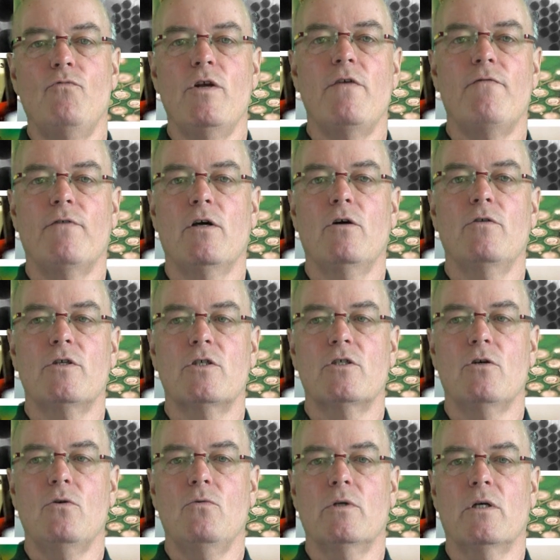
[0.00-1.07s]
reflow the
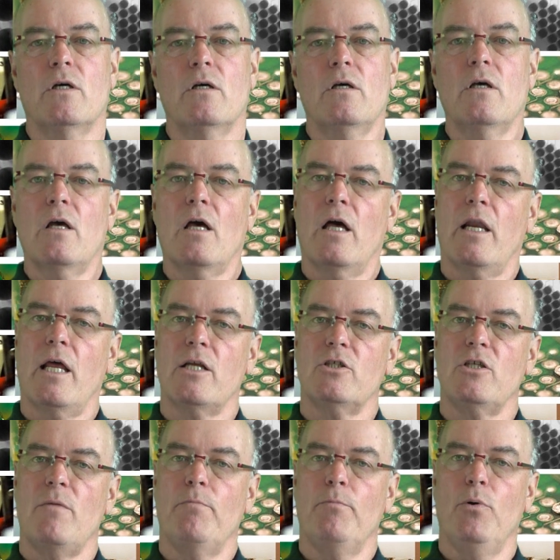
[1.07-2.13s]
solder and
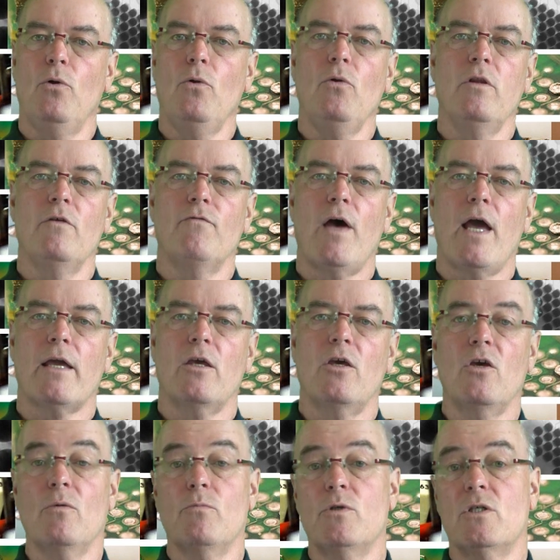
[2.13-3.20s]
actually pull the
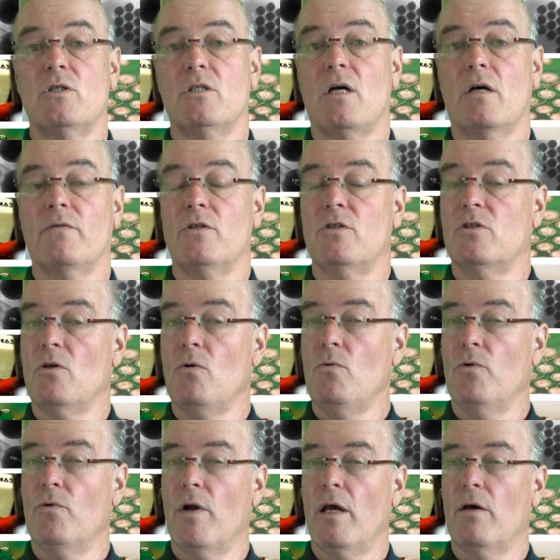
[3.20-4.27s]
vacuum to suck the
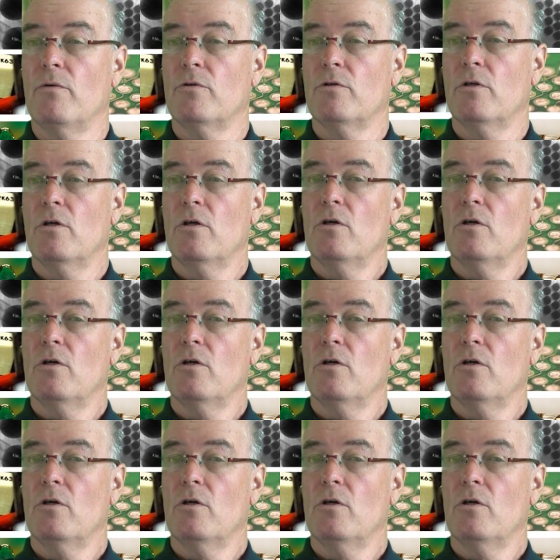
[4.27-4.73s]
solder out,